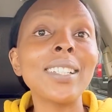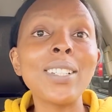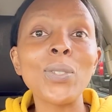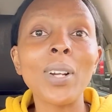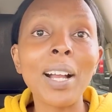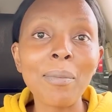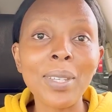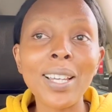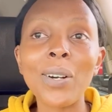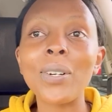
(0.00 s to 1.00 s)
need to come
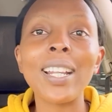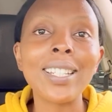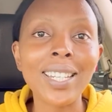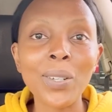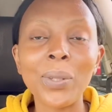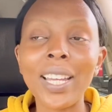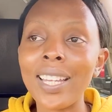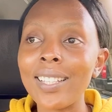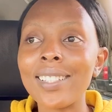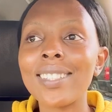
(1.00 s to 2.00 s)
here on a day where
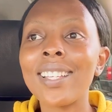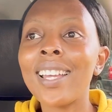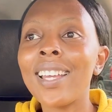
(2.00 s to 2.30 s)
it's